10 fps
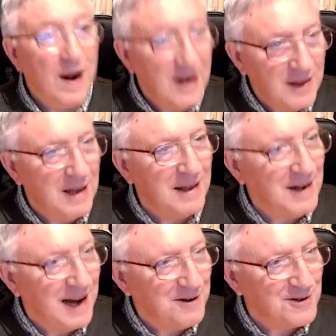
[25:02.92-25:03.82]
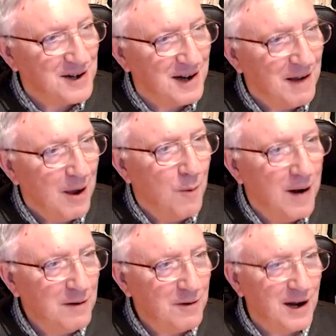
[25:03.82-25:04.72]
of the interesting,
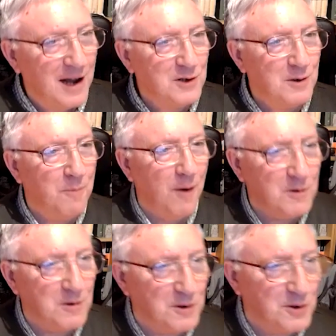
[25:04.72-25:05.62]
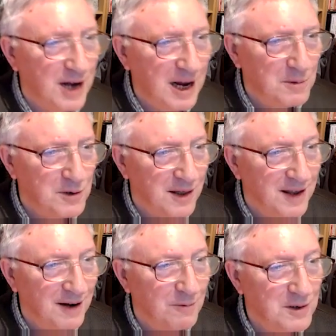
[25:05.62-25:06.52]
one of Christ's apostles, James, I
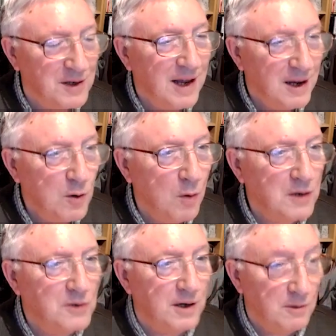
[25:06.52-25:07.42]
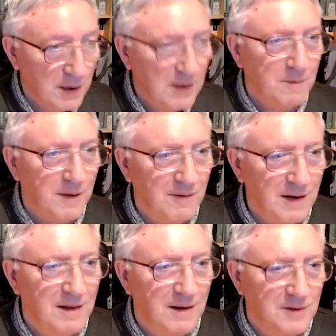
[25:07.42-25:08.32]
think, was known as. You read the,
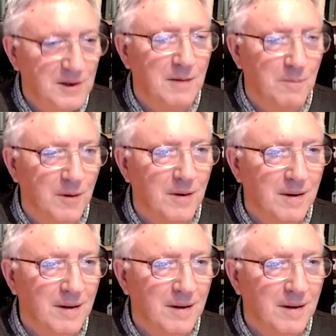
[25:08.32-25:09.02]
read the, it's in the book.